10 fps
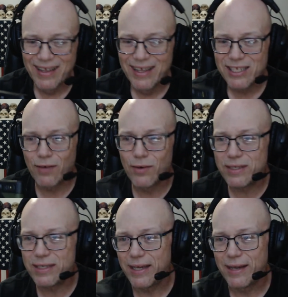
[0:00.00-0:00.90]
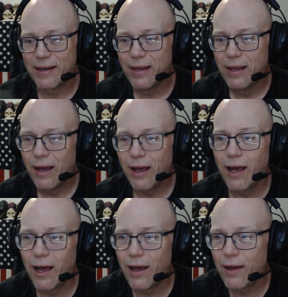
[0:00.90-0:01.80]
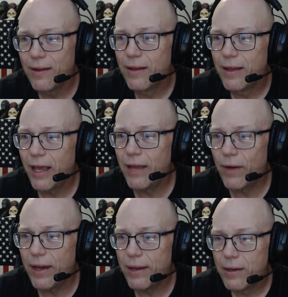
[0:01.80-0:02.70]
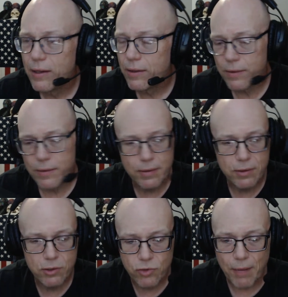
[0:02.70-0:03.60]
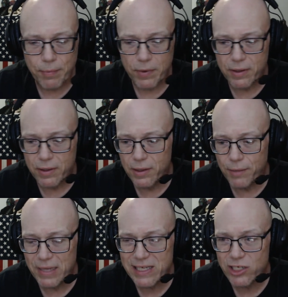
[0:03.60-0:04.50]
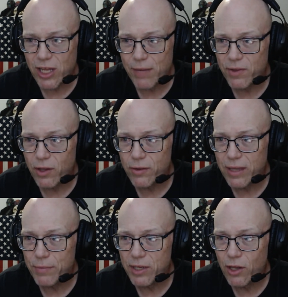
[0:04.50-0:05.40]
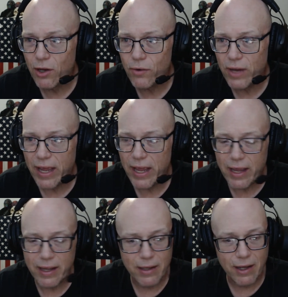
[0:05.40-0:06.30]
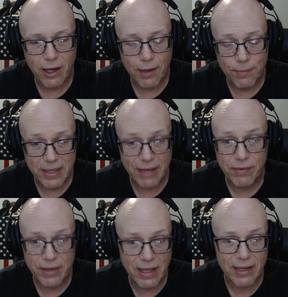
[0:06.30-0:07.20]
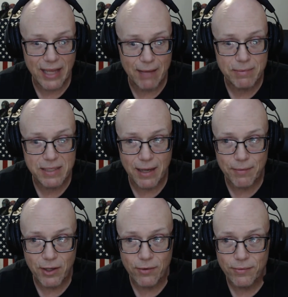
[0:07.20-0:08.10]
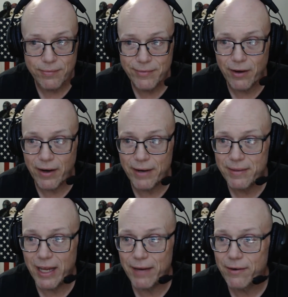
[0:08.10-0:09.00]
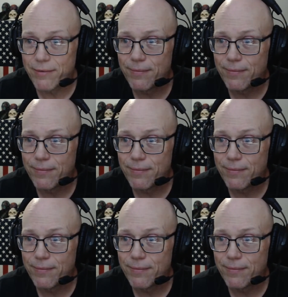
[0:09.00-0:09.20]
So we'll see. Anyway, drop a message down below. Let me know, and definitely let CampSnap know. All right, later.